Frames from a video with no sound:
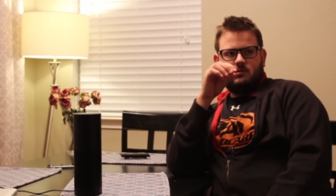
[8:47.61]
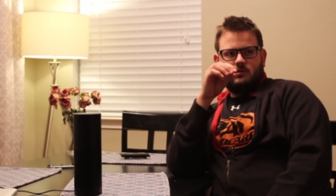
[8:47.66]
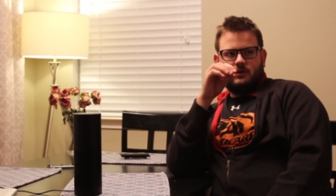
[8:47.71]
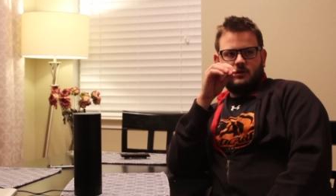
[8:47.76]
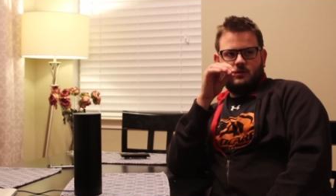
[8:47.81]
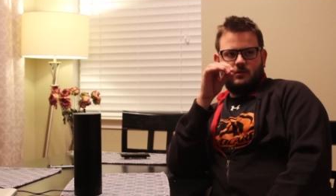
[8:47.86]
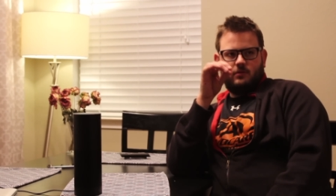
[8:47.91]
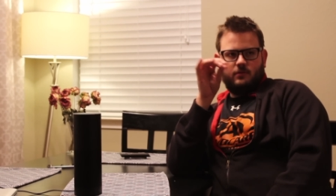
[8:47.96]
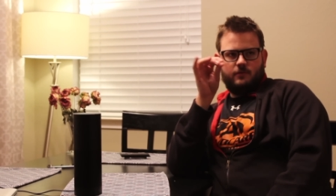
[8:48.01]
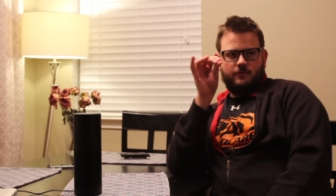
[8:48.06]
well,
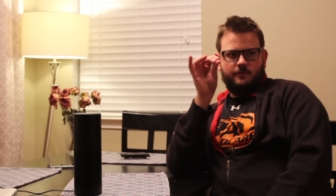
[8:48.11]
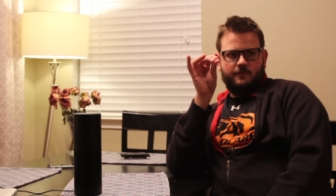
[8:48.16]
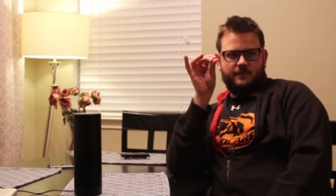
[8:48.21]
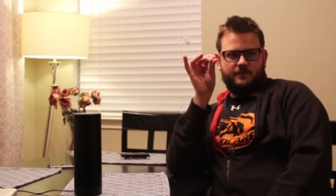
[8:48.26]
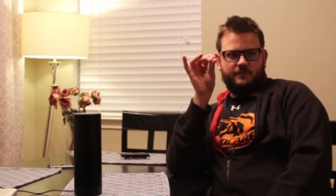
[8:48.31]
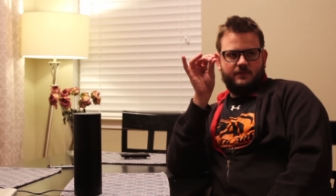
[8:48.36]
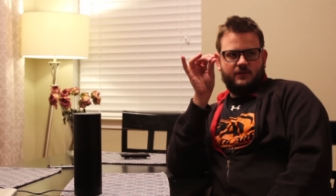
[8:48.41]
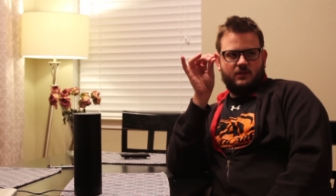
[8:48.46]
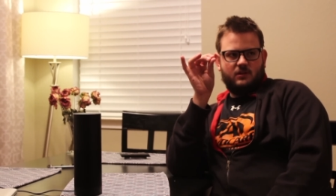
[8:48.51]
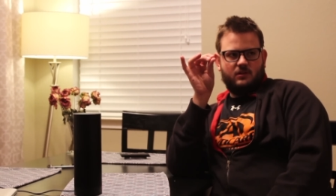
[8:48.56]
I don't know,
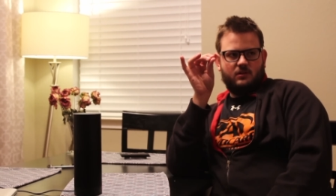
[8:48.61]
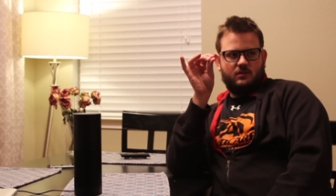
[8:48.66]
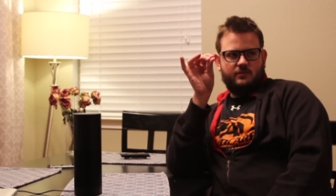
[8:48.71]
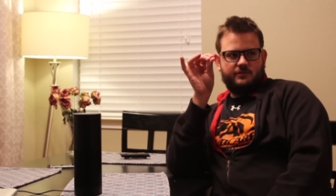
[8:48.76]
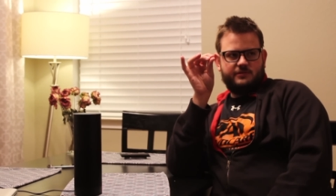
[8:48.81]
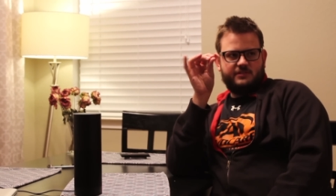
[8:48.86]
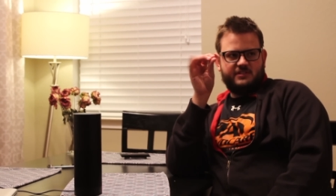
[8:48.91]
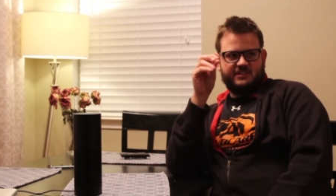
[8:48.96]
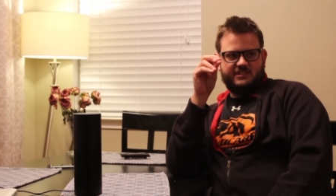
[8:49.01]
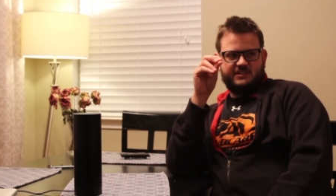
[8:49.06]
50,
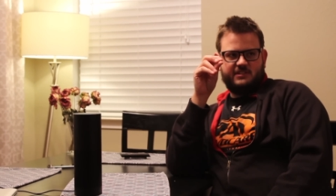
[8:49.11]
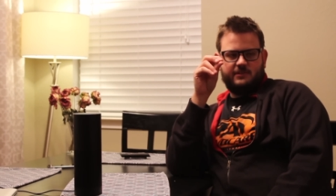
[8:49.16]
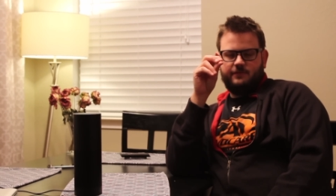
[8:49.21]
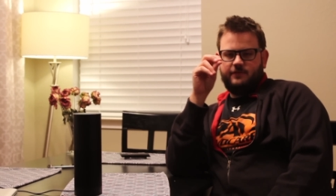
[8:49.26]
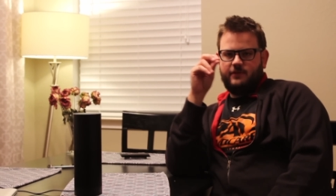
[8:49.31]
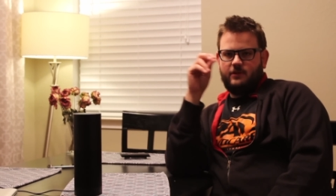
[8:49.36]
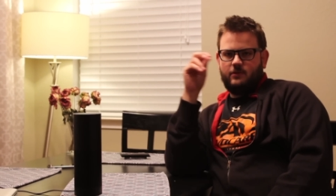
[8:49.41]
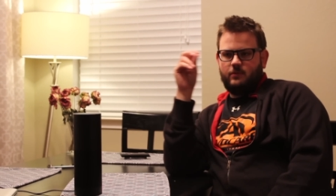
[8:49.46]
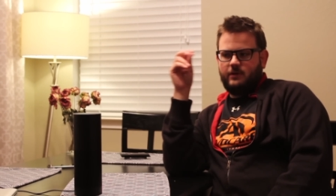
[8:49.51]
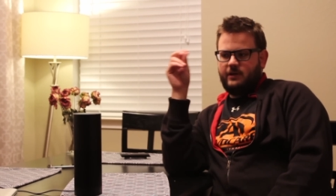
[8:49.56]
60
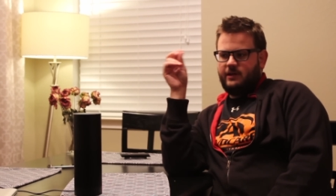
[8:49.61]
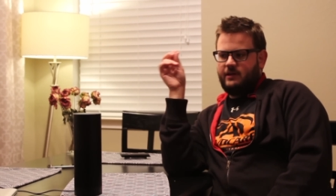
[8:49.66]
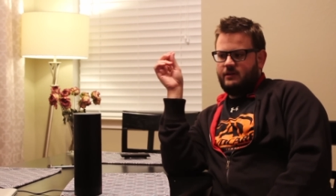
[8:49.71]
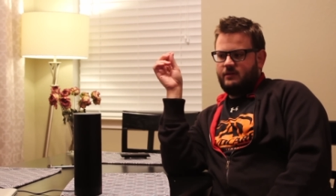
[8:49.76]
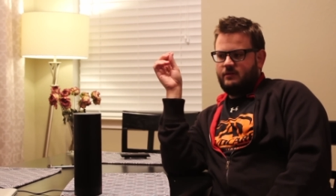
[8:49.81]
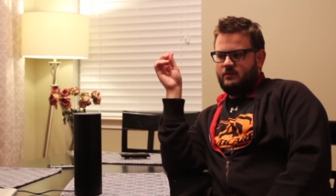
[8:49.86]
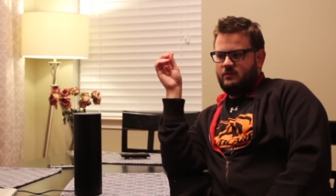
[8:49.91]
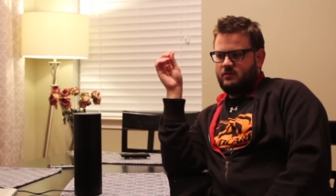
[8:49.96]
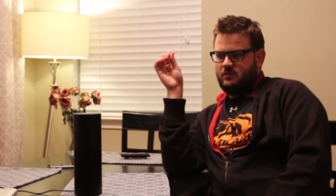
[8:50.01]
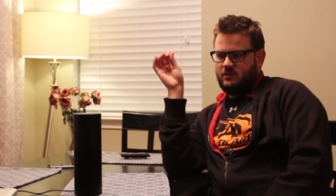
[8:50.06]
feet
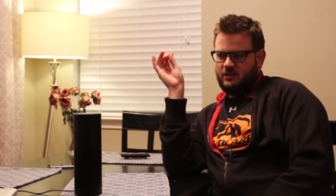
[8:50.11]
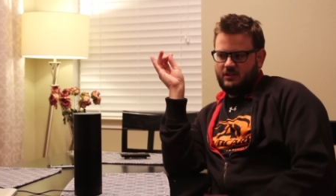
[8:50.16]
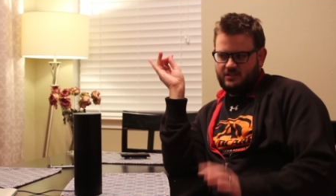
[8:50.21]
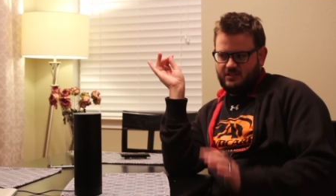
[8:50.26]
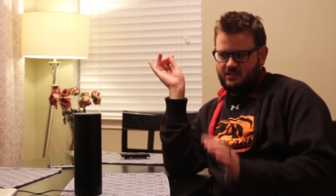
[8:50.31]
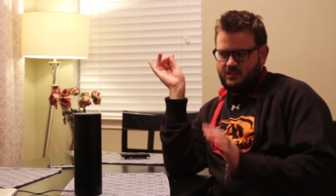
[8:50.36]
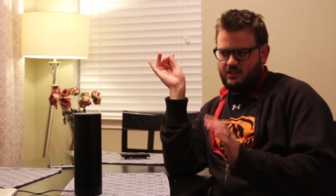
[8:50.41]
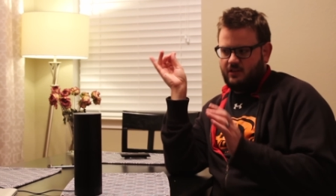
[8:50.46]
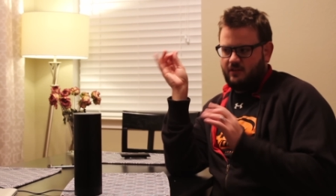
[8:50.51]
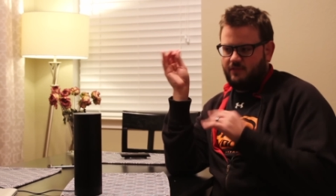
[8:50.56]
away, and
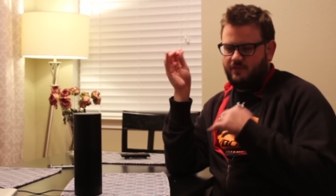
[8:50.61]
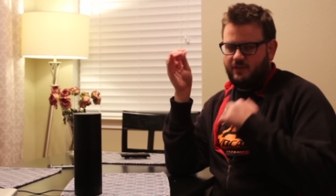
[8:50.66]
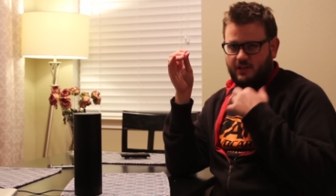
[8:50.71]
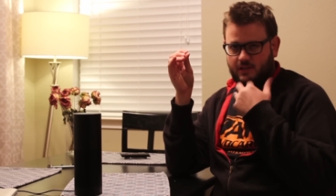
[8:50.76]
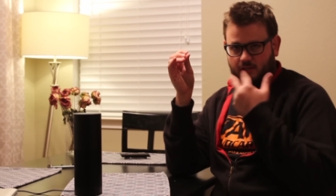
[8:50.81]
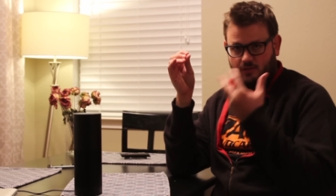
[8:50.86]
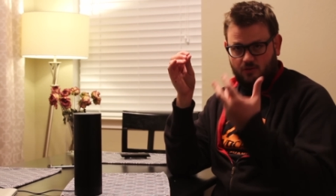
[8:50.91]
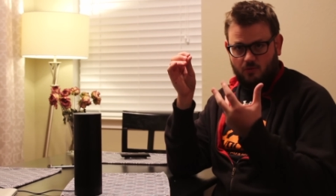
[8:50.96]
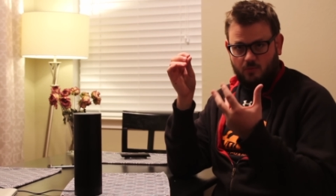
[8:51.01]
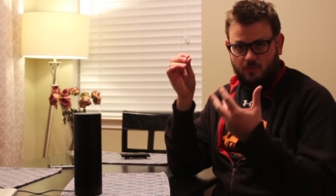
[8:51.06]
see if I
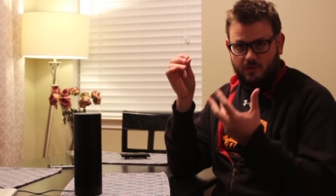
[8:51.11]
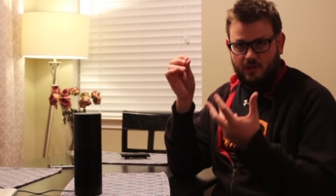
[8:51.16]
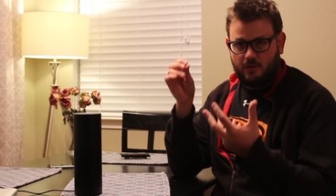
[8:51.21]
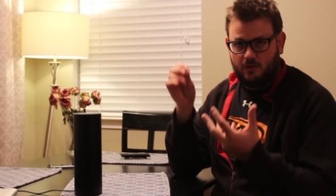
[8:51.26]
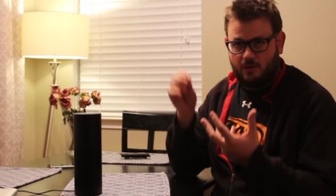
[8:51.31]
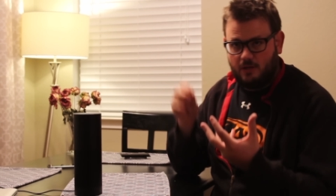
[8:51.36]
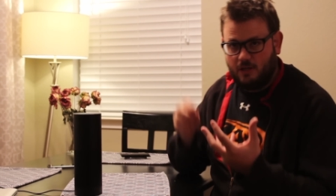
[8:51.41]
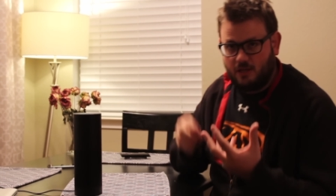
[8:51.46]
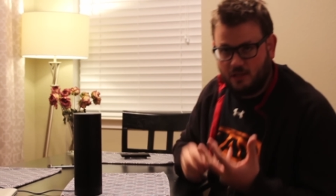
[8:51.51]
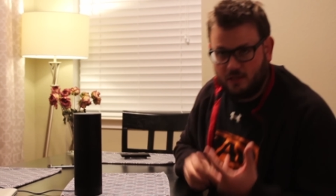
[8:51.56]
can do it
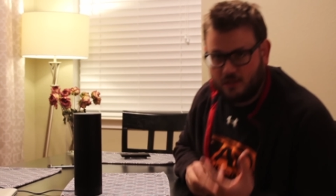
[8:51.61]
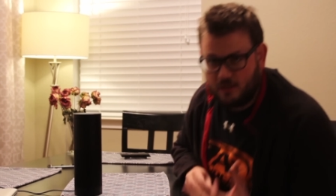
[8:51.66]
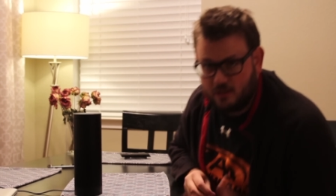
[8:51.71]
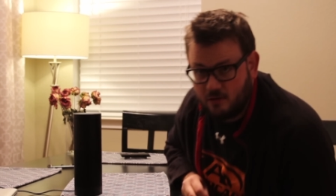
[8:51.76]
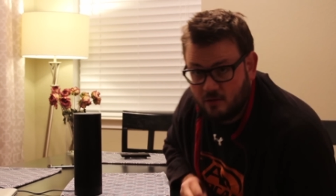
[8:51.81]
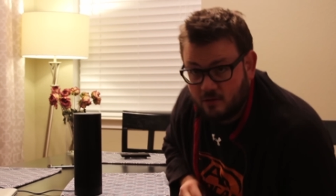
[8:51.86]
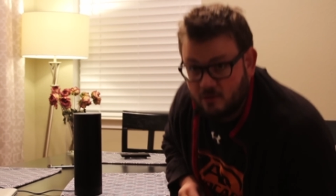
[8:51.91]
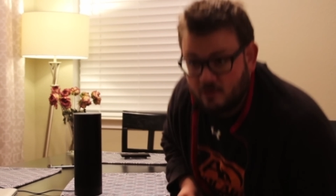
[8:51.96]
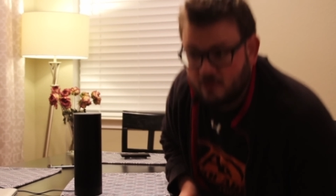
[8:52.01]
without yelling.